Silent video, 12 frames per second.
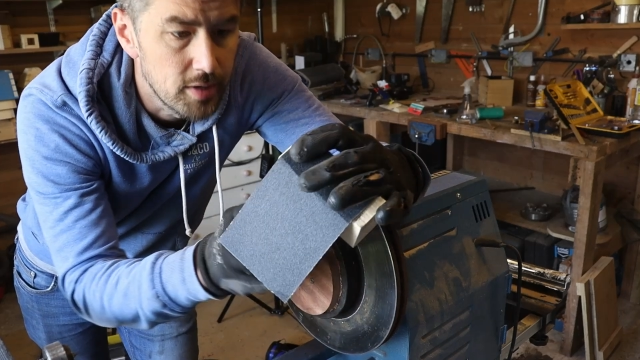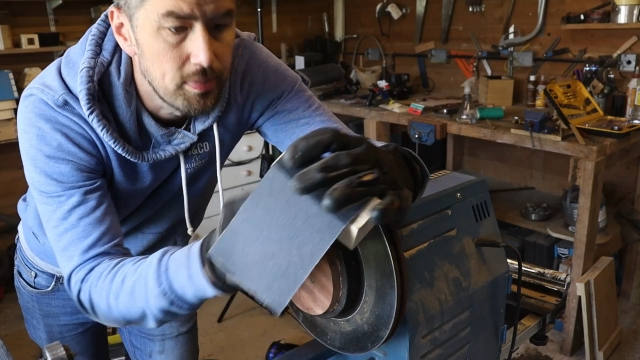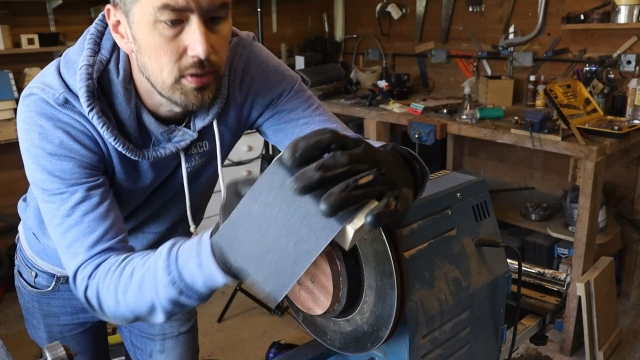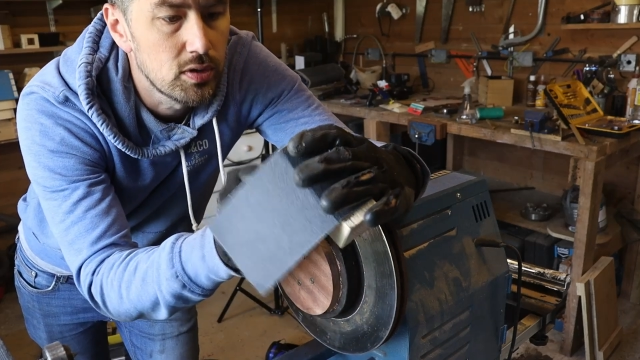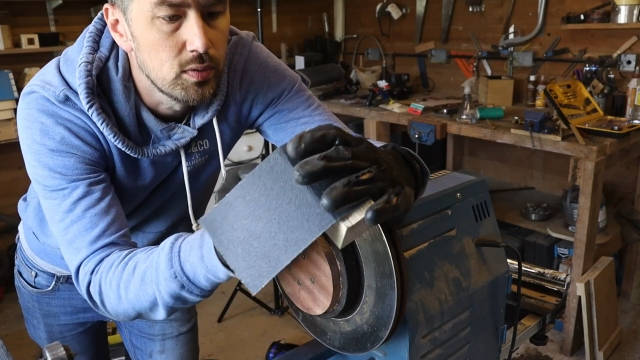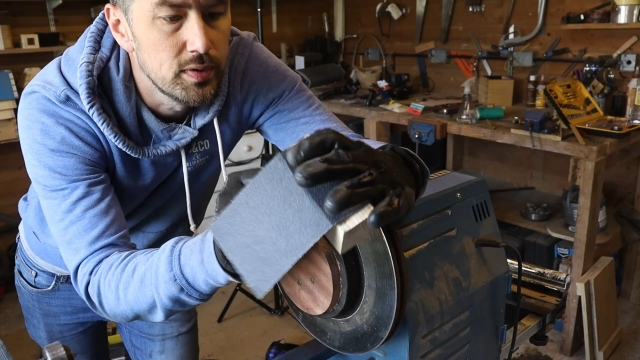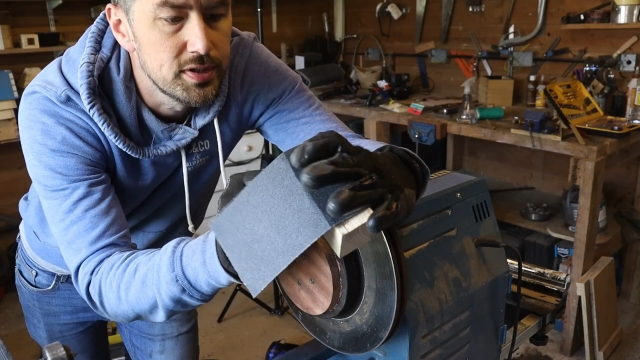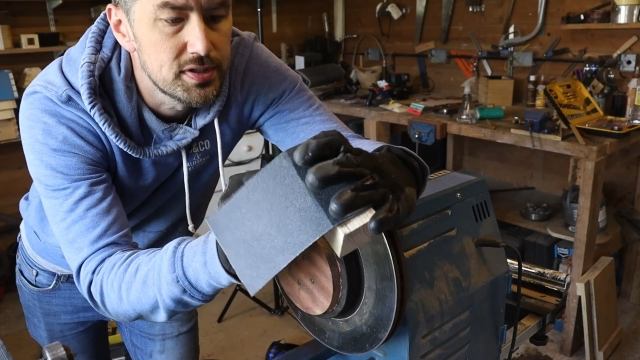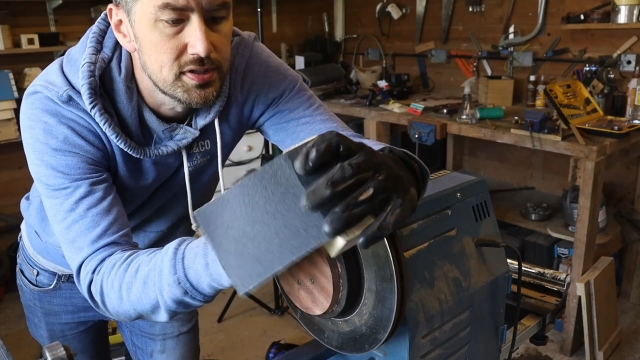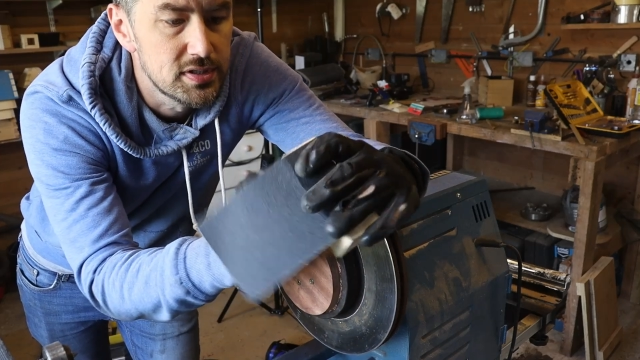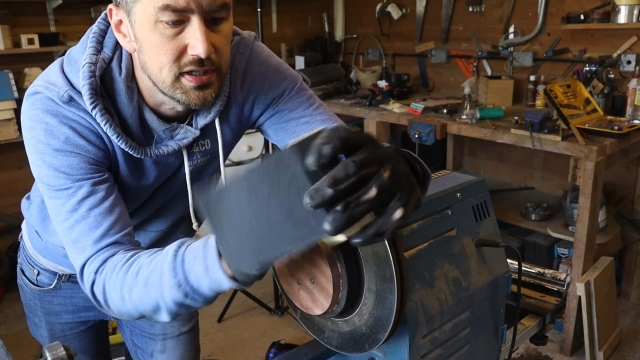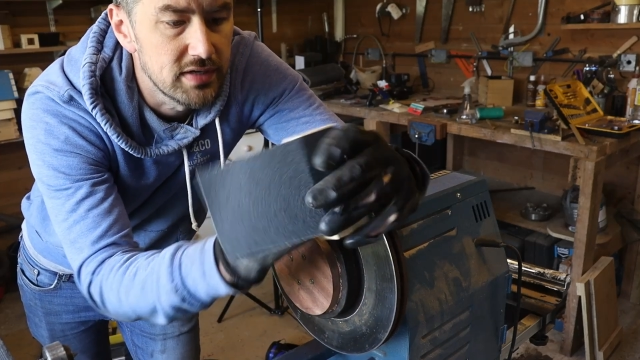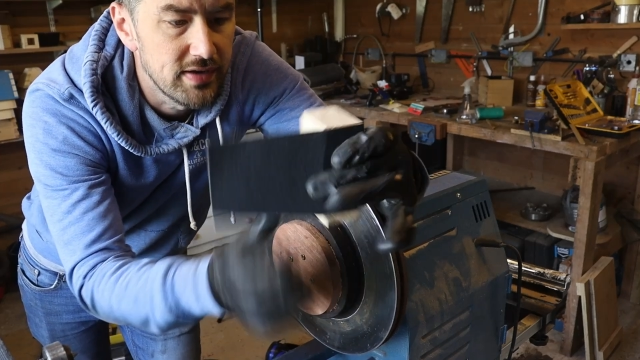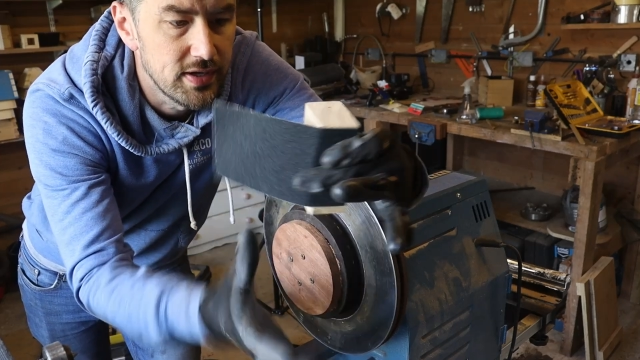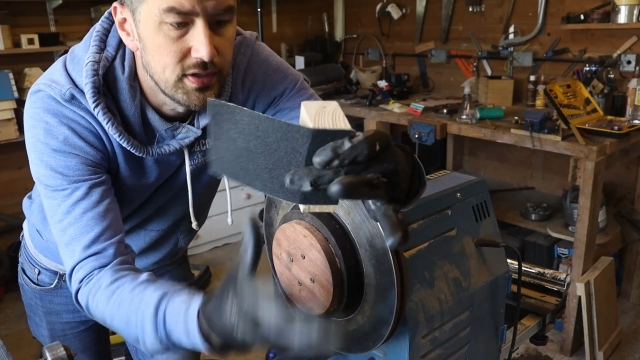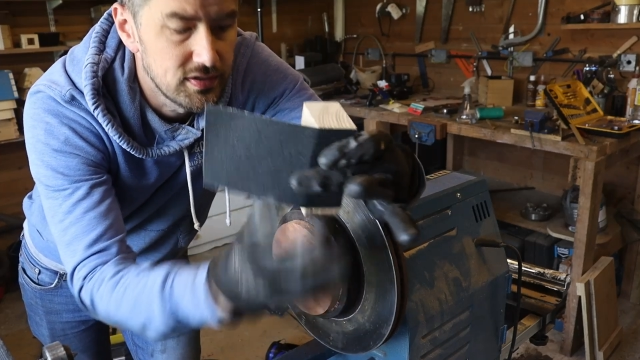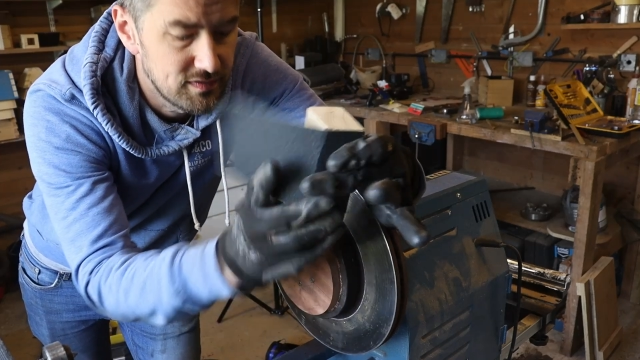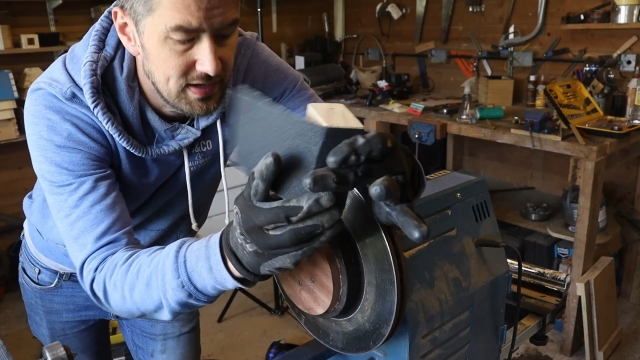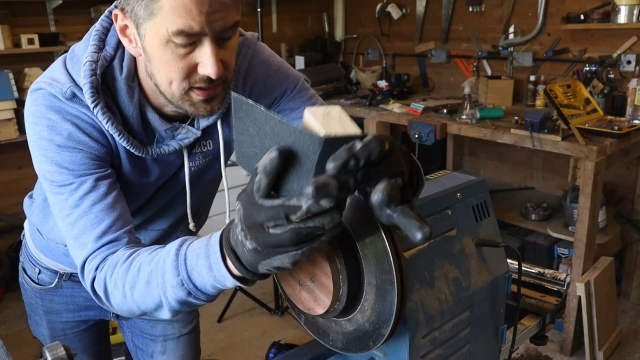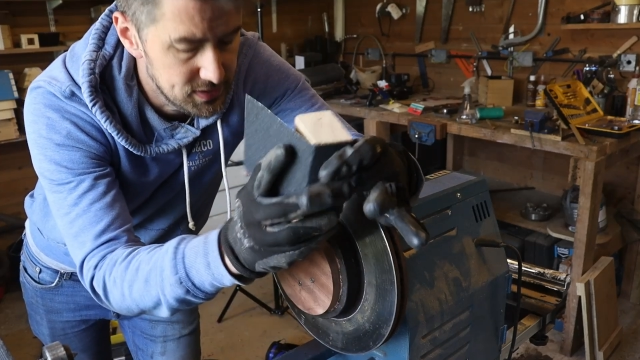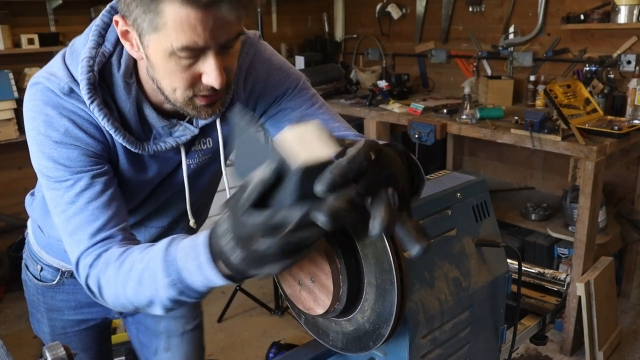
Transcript: a block of wood to give it a nice flat